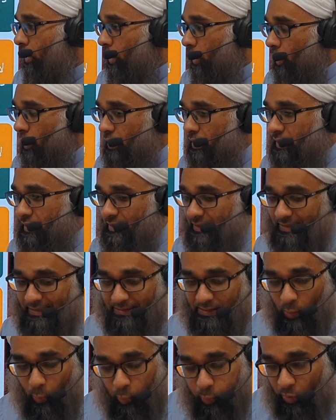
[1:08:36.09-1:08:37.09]
Or
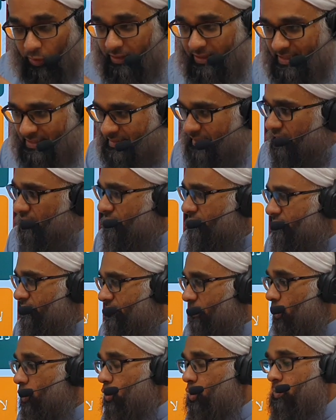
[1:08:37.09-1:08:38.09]
the word itself,
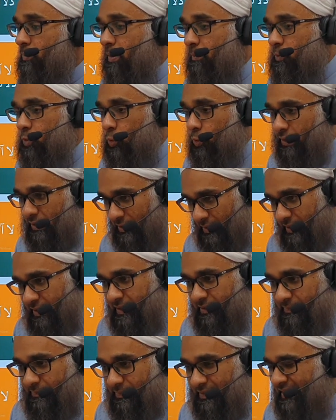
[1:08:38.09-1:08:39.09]
kullu mamlukin
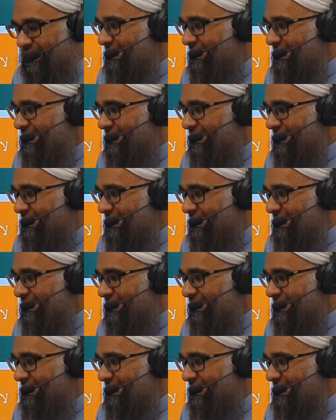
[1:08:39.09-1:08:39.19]
li.